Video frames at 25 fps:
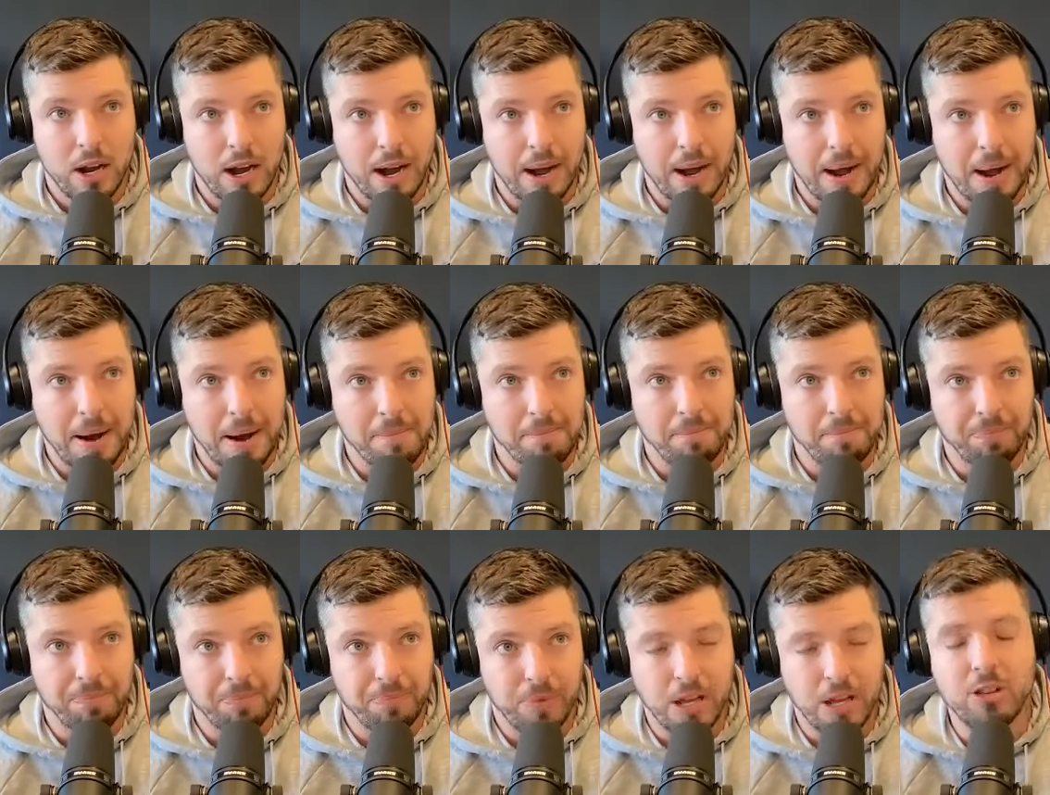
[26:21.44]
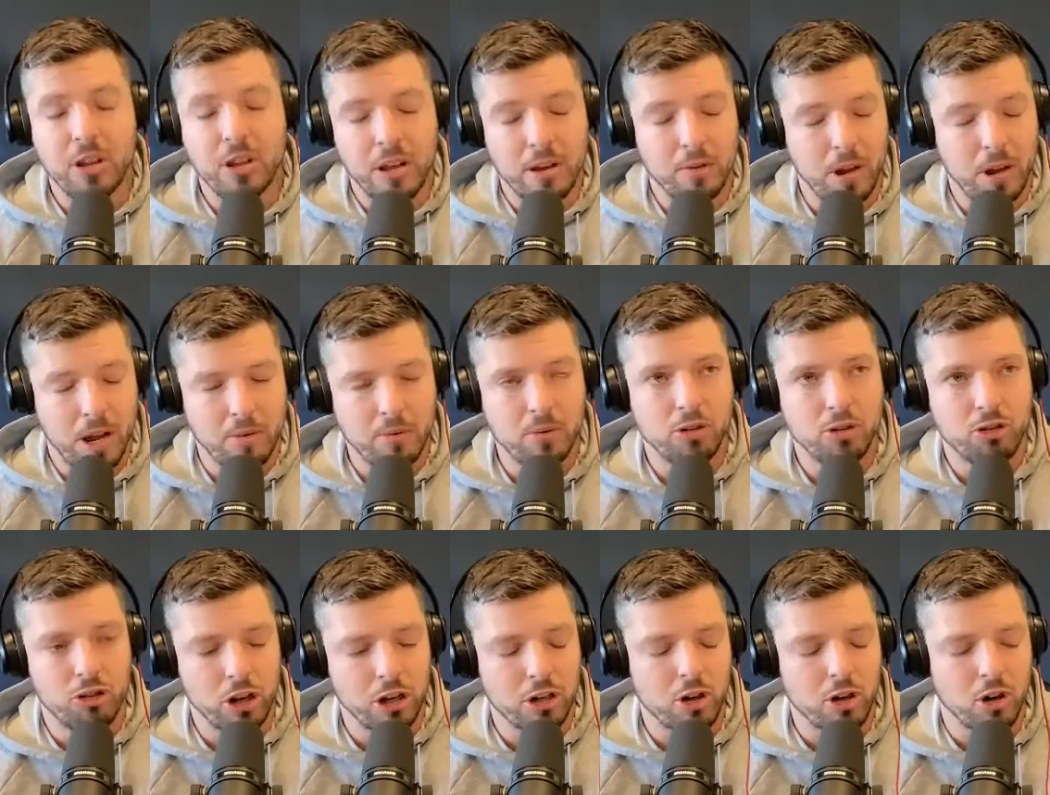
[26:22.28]
it
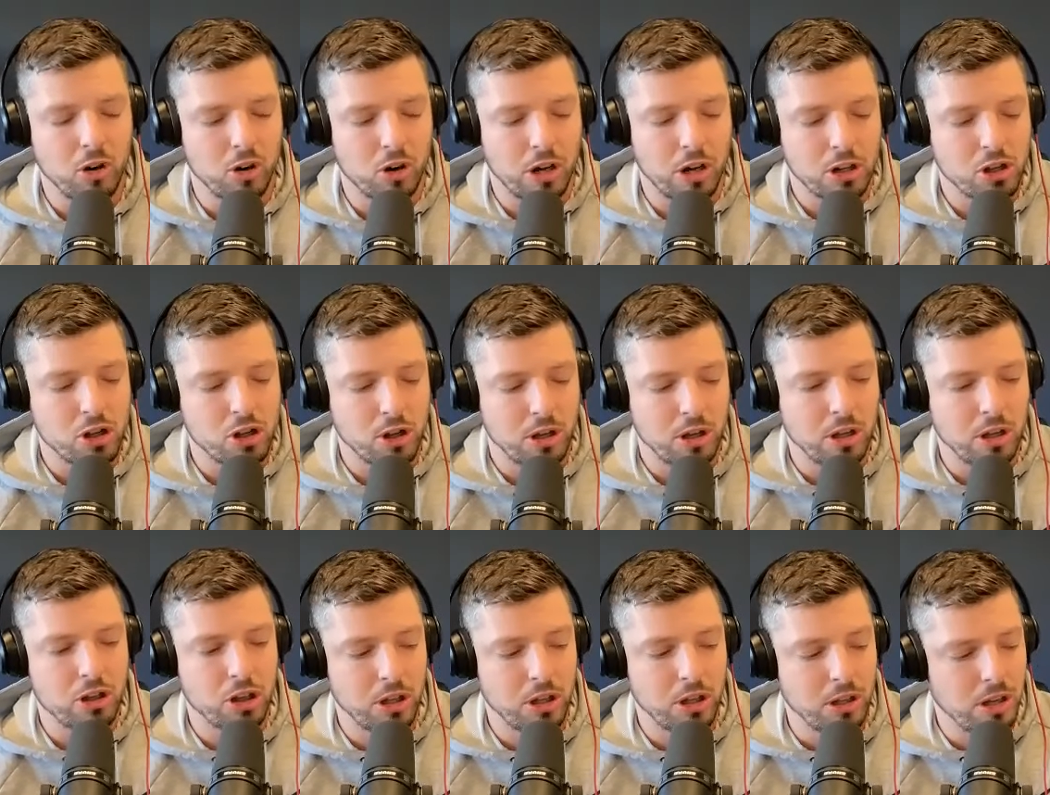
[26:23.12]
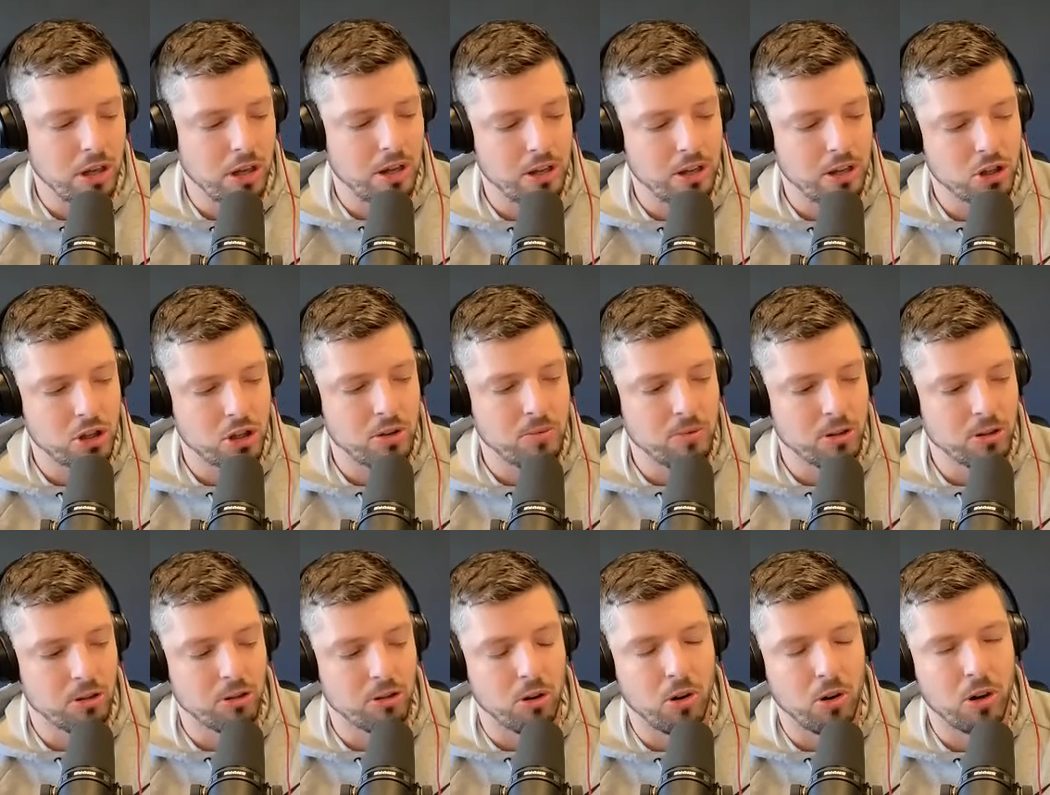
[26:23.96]
was Jill Cook, and she
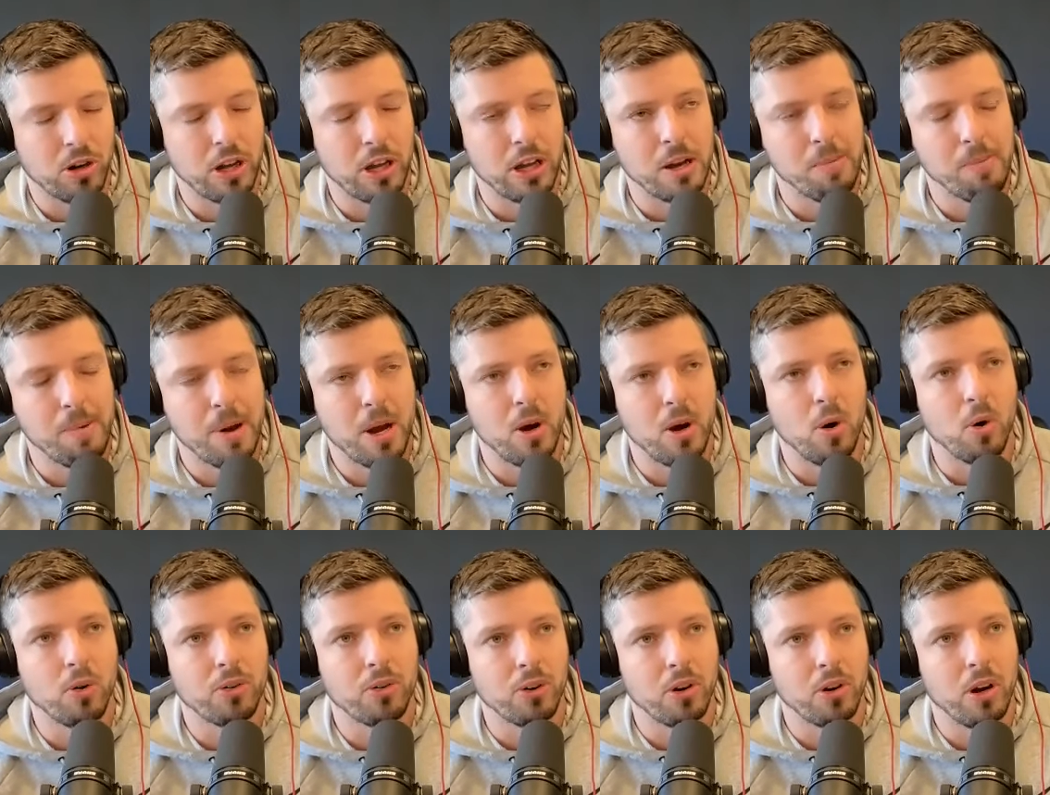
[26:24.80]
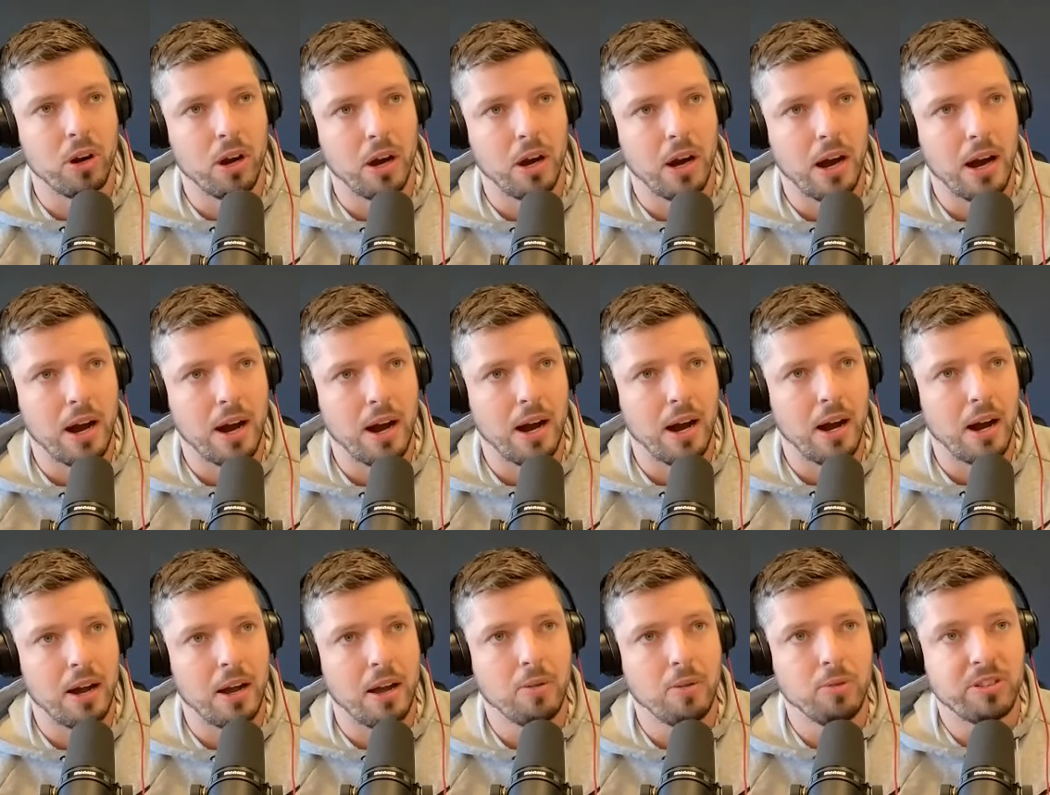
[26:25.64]
was talking about
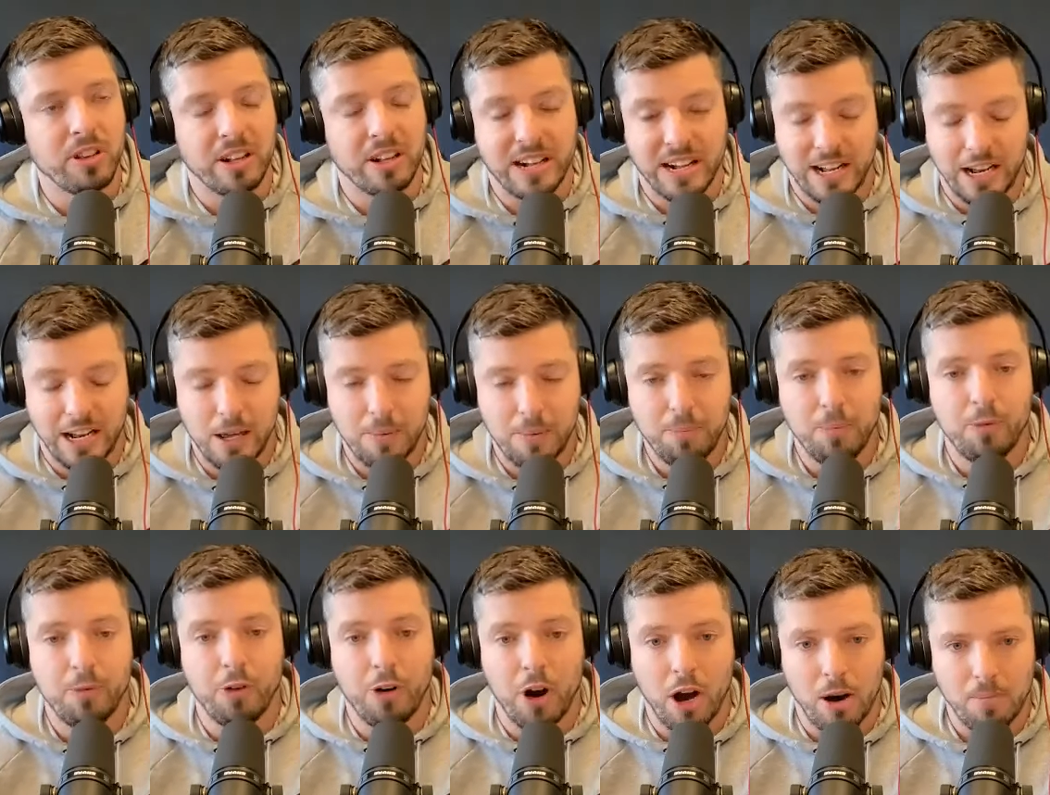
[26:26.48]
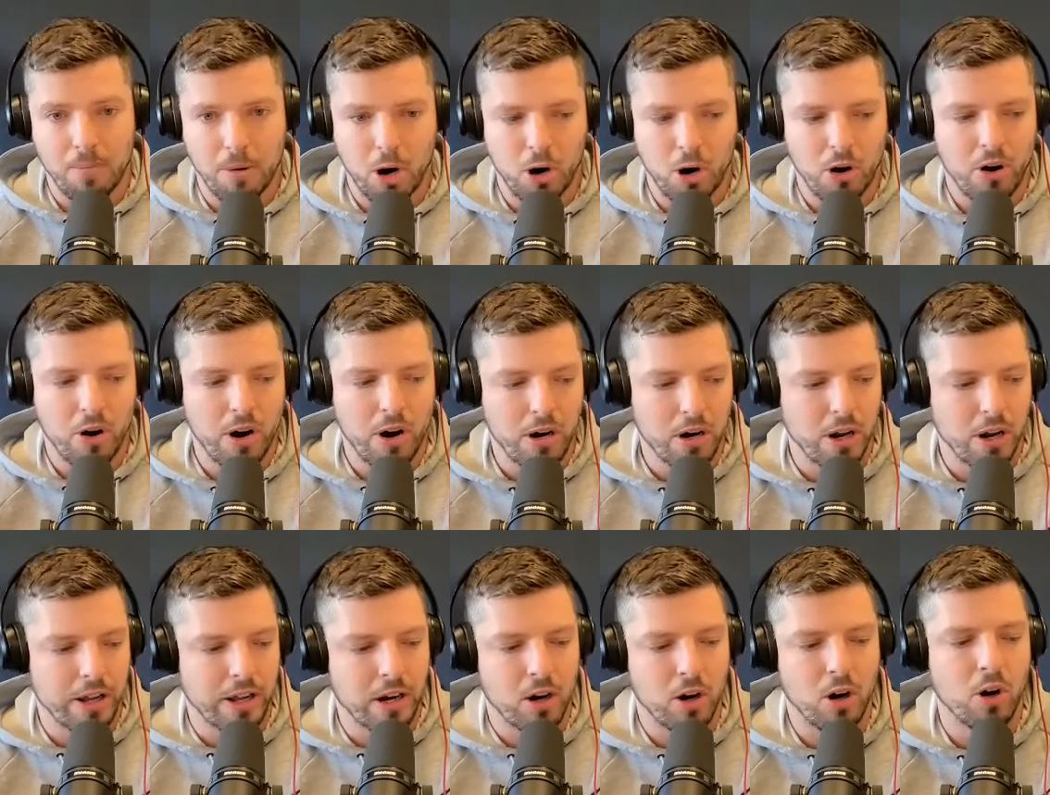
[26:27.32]
it was a clip from her,
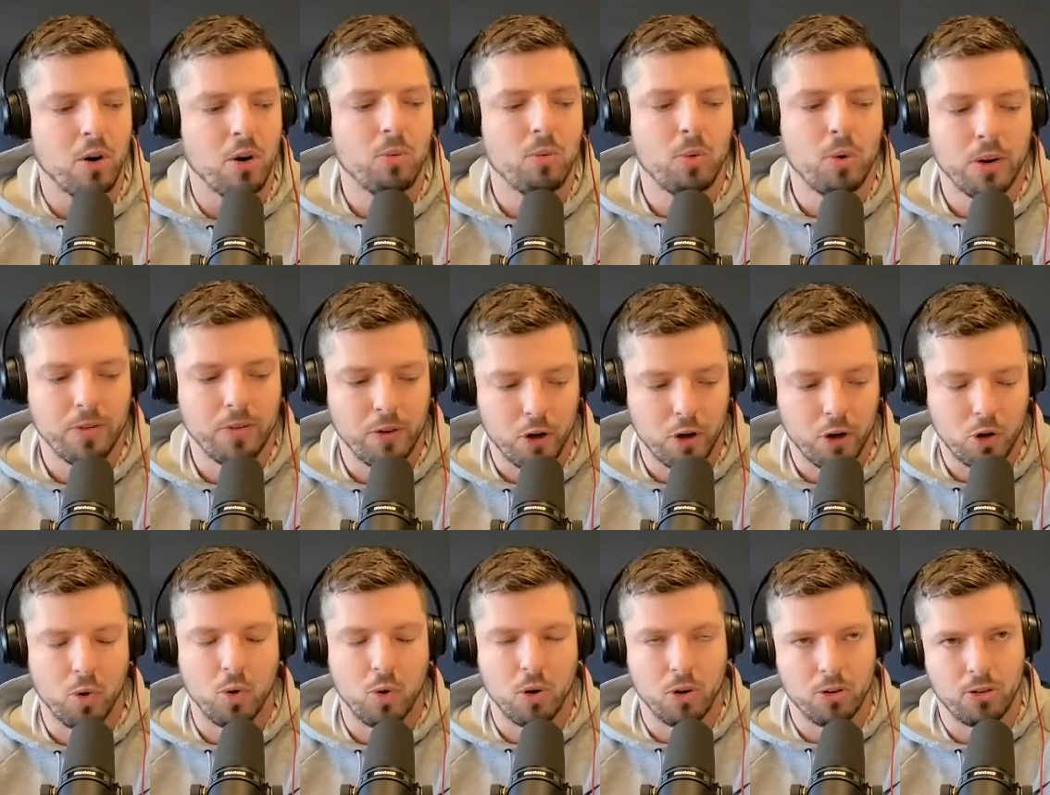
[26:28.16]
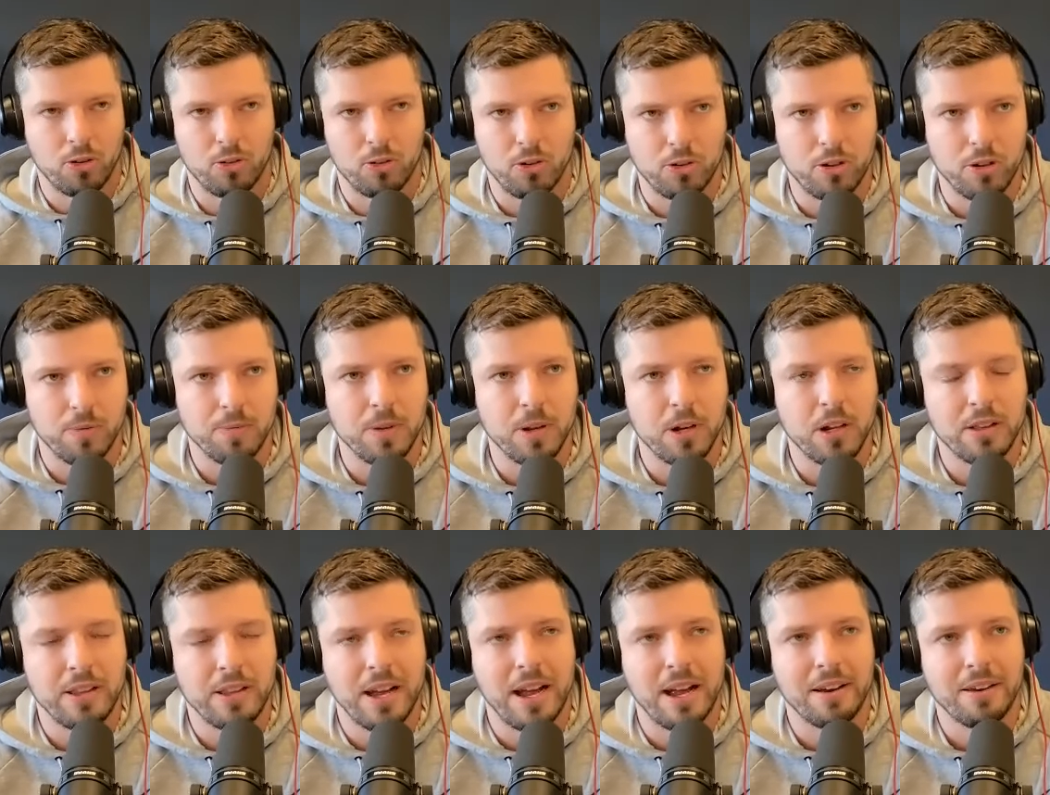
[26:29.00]
like, her one of her courses or something
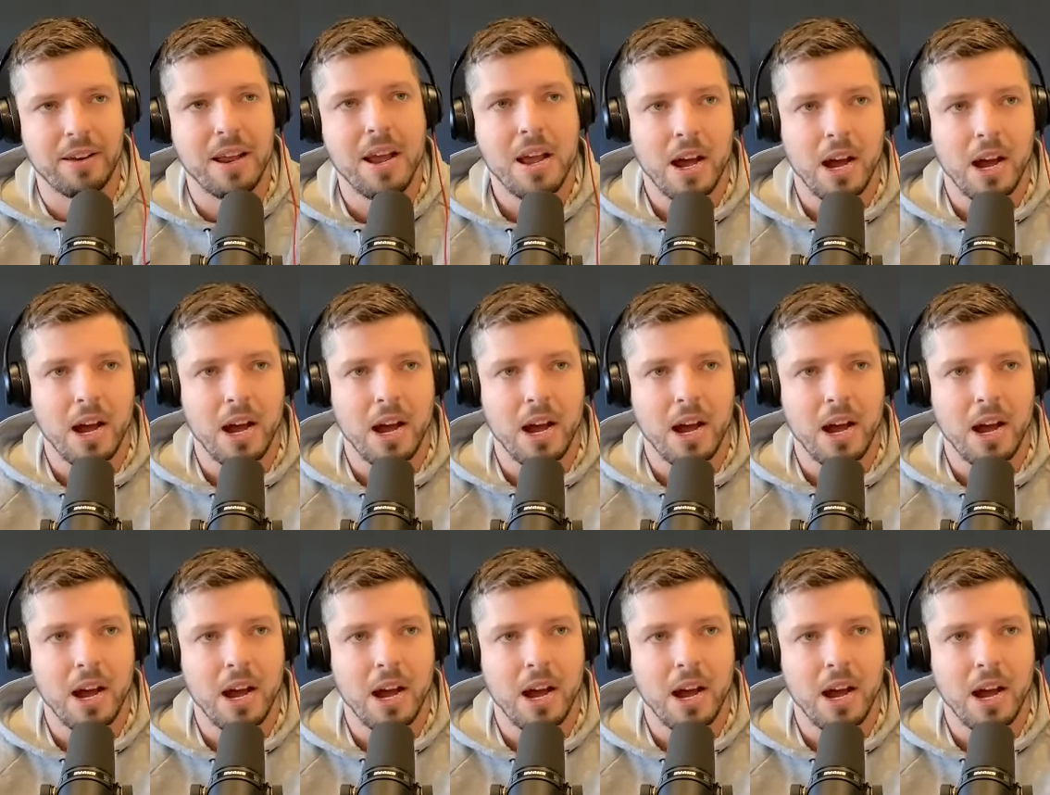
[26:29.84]
like that,